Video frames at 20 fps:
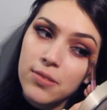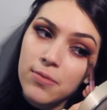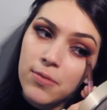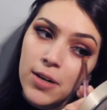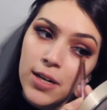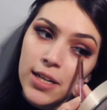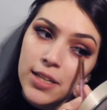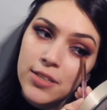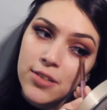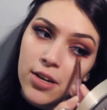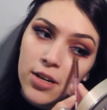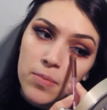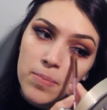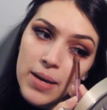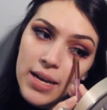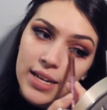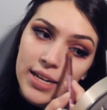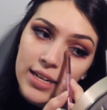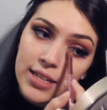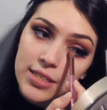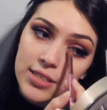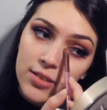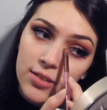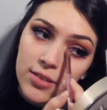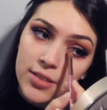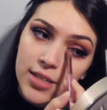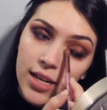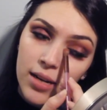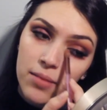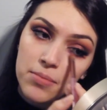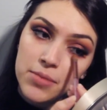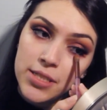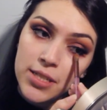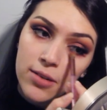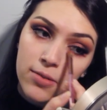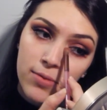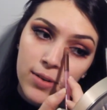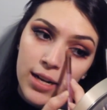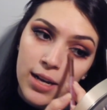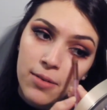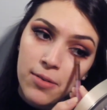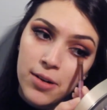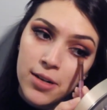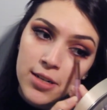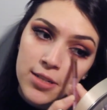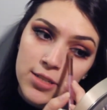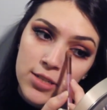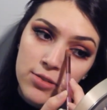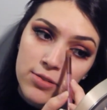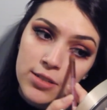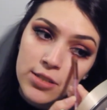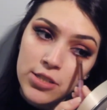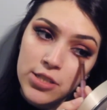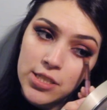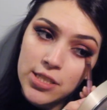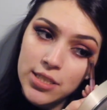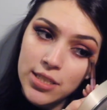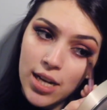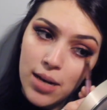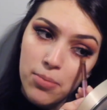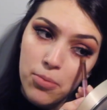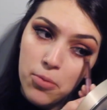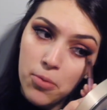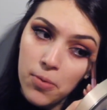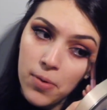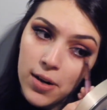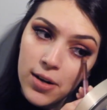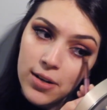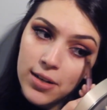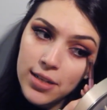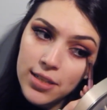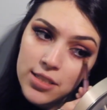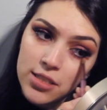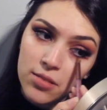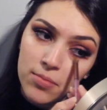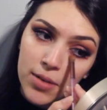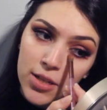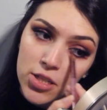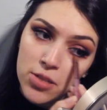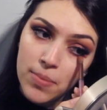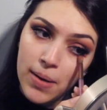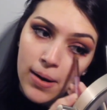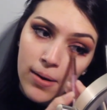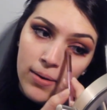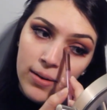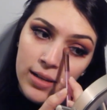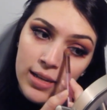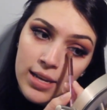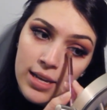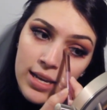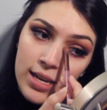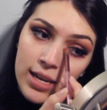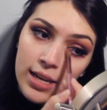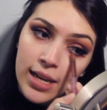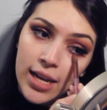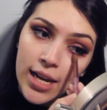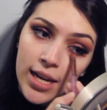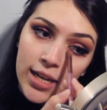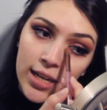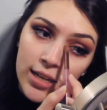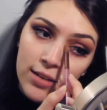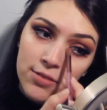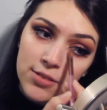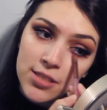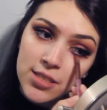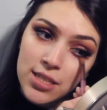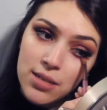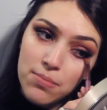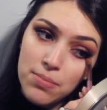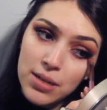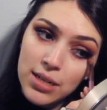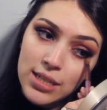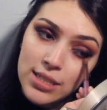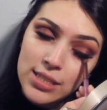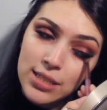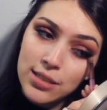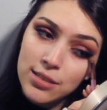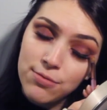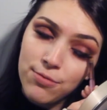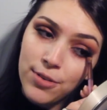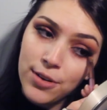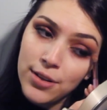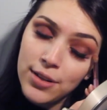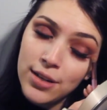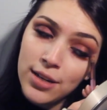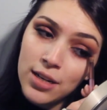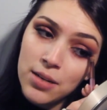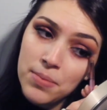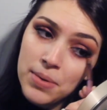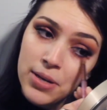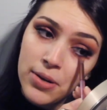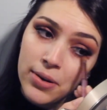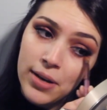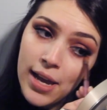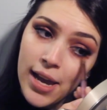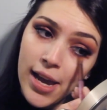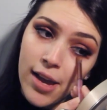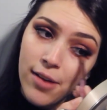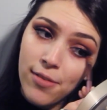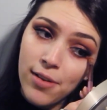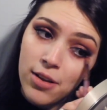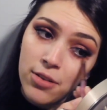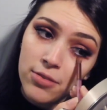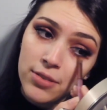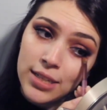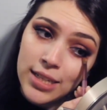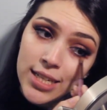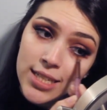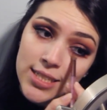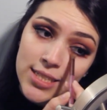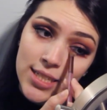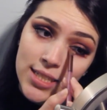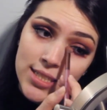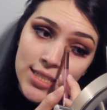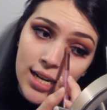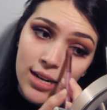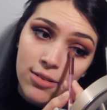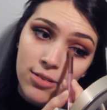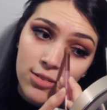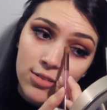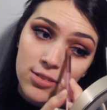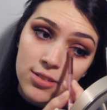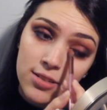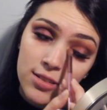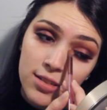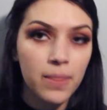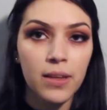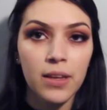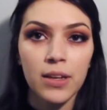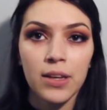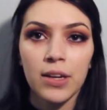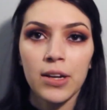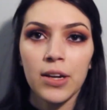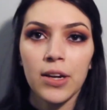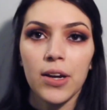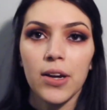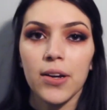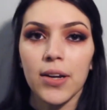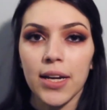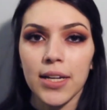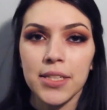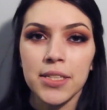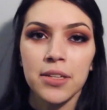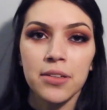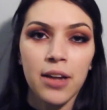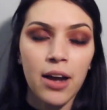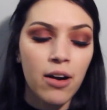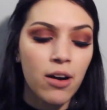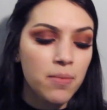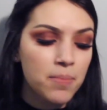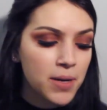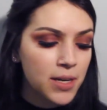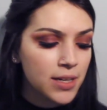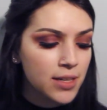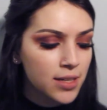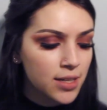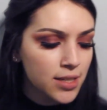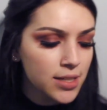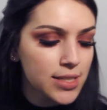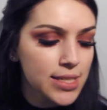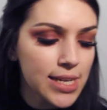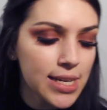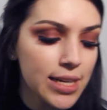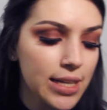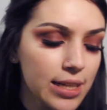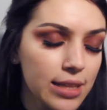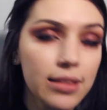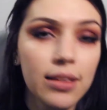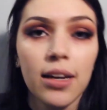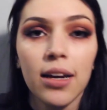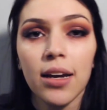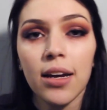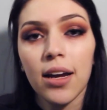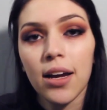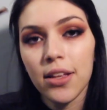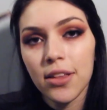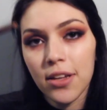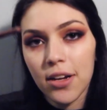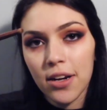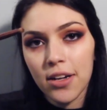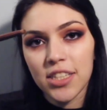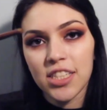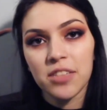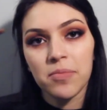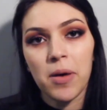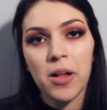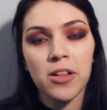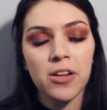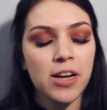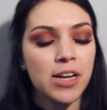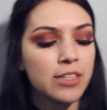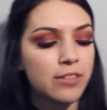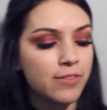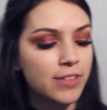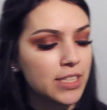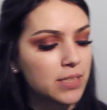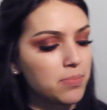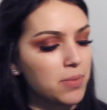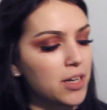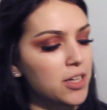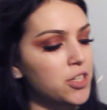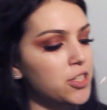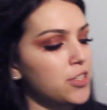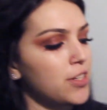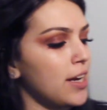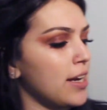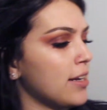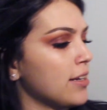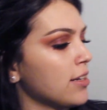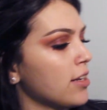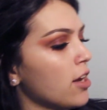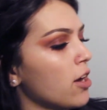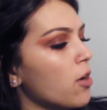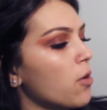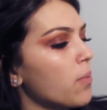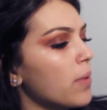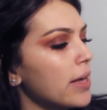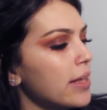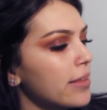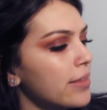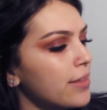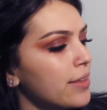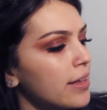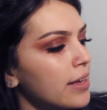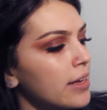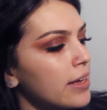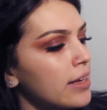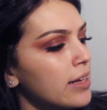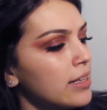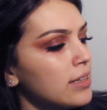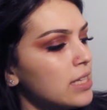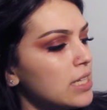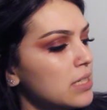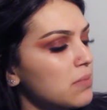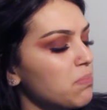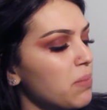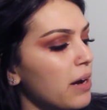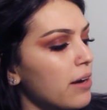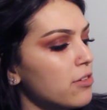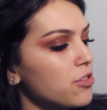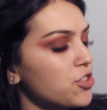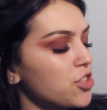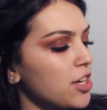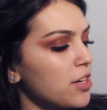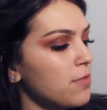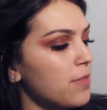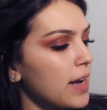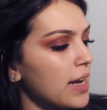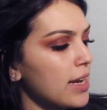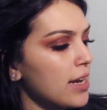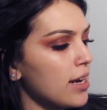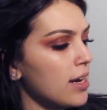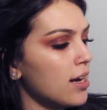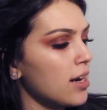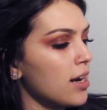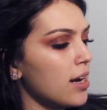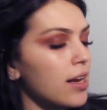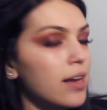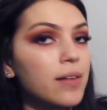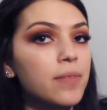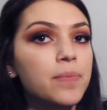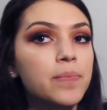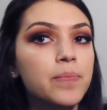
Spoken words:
wanting to go to bed at a certain time, so what I want to do is just stop worrying so much about getting enough sleep, because it's really going to be okay if I only get 6 hours. Okay, so now I'm gonna take the other smaller end of this brush and go with this brown shade right here.